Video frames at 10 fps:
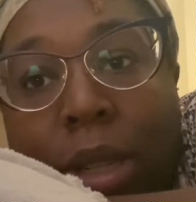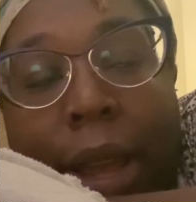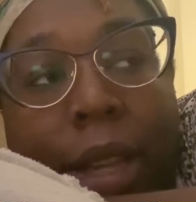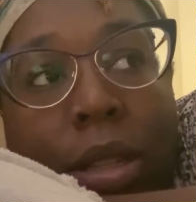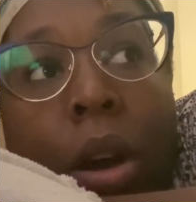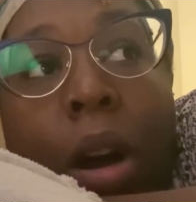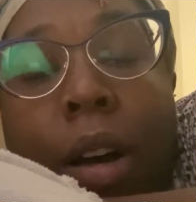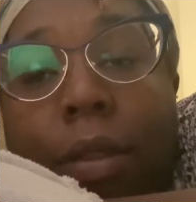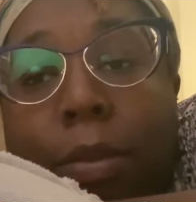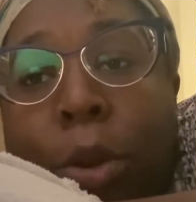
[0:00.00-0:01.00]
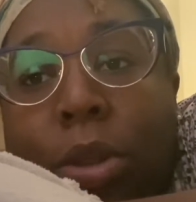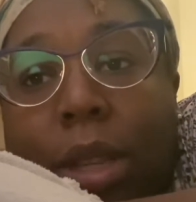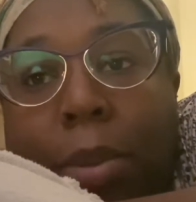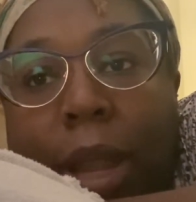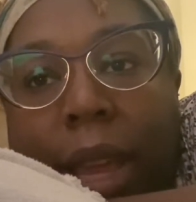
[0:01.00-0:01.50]
lights off,
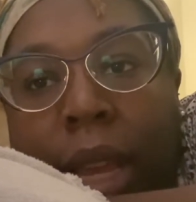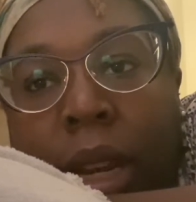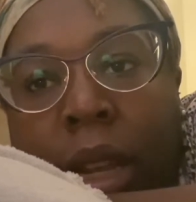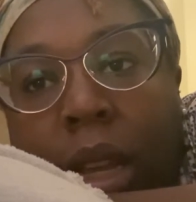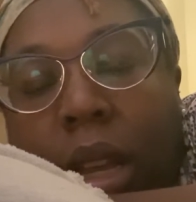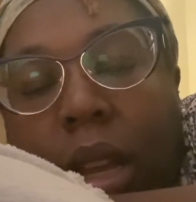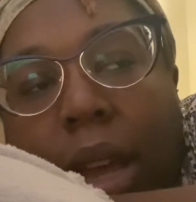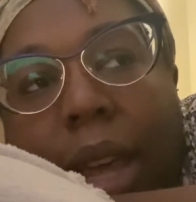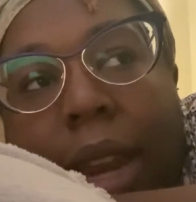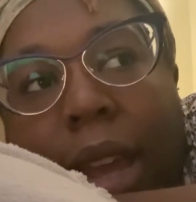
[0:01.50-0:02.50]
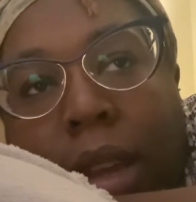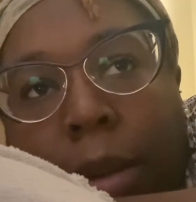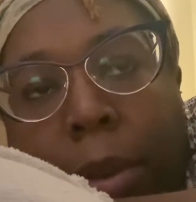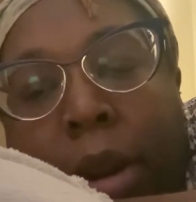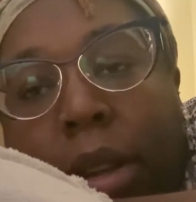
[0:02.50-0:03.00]
music playing, and I
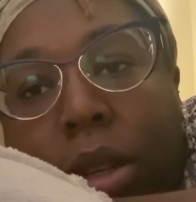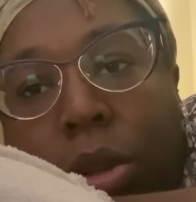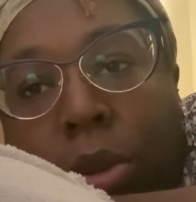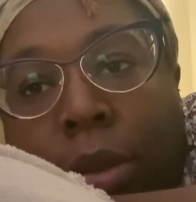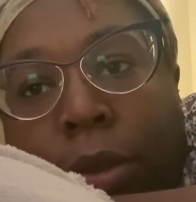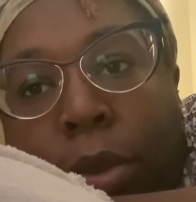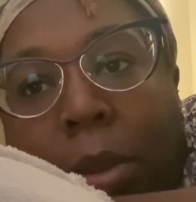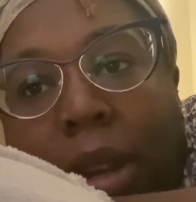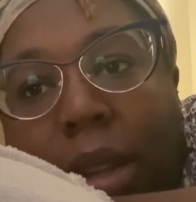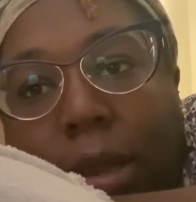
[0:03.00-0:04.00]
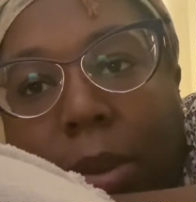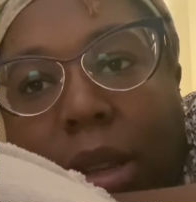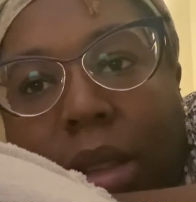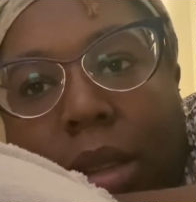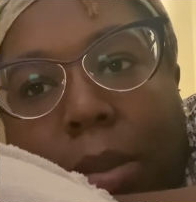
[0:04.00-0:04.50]
could barely do a few minutes
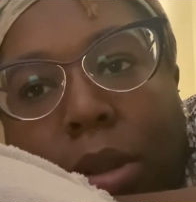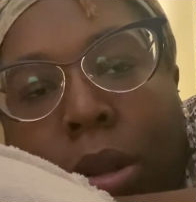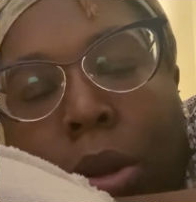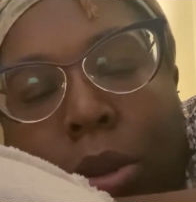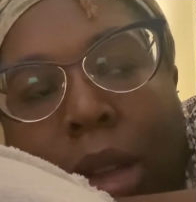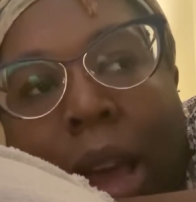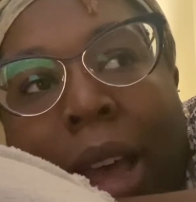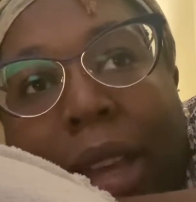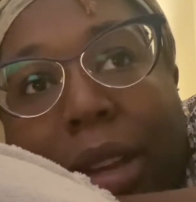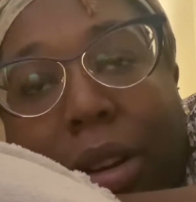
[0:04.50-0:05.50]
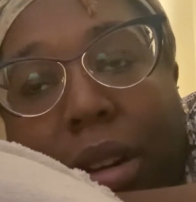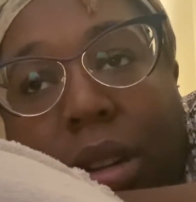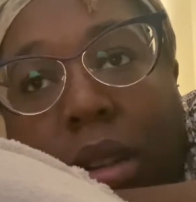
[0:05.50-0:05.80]
because I'm so tired.